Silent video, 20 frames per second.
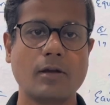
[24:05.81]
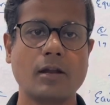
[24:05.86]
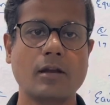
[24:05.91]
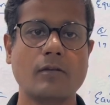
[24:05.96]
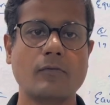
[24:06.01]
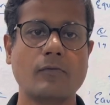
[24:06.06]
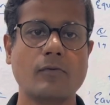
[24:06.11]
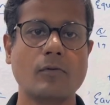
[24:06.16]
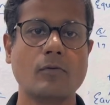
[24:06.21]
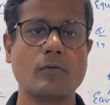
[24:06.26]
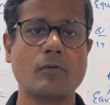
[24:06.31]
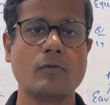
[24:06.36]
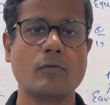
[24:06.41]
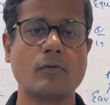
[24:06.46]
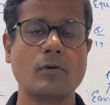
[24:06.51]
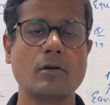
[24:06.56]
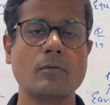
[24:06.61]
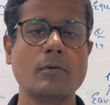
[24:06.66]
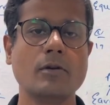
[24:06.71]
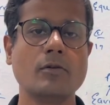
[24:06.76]
and if you
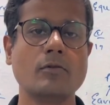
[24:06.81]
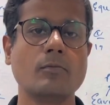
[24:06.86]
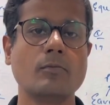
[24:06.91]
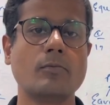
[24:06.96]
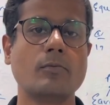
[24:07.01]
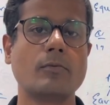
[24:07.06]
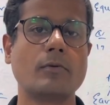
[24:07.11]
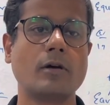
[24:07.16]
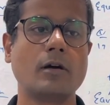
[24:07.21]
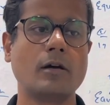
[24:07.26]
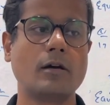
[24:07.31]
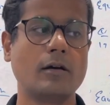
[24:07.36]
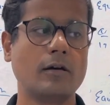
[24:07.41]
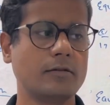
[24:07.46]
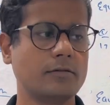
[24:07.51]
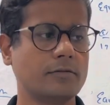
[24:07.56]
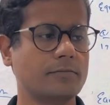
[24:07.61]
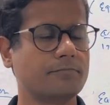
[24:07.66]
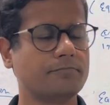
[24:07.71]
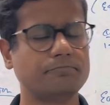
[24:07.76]
want me
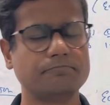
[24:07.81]
to